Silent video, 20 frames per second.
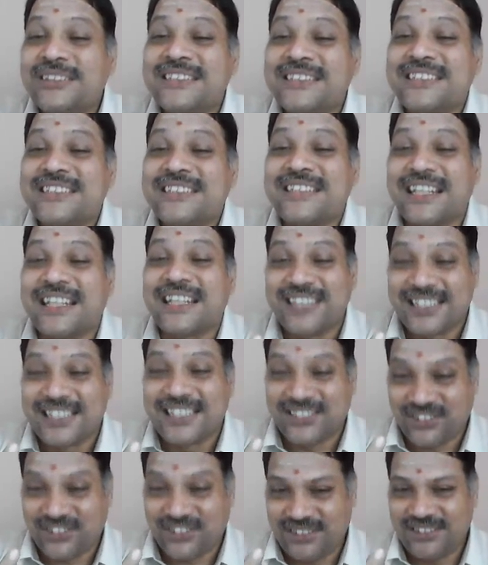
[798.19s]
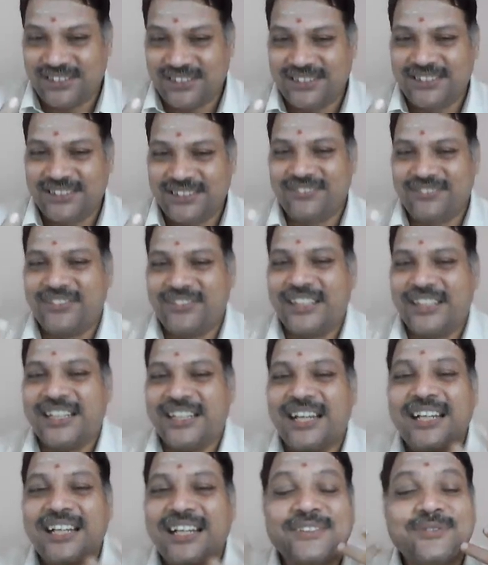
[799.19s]
suggest
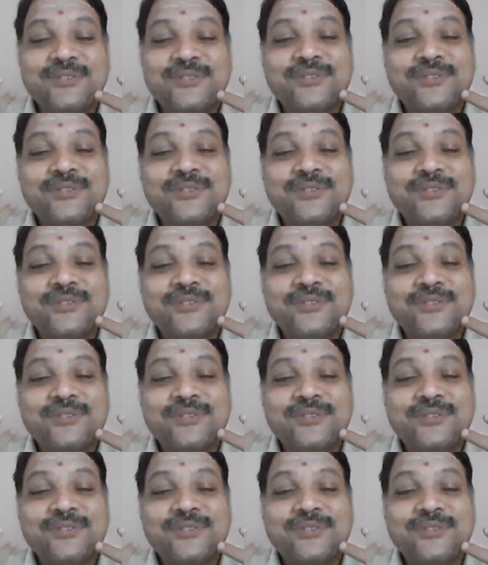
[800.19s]
whether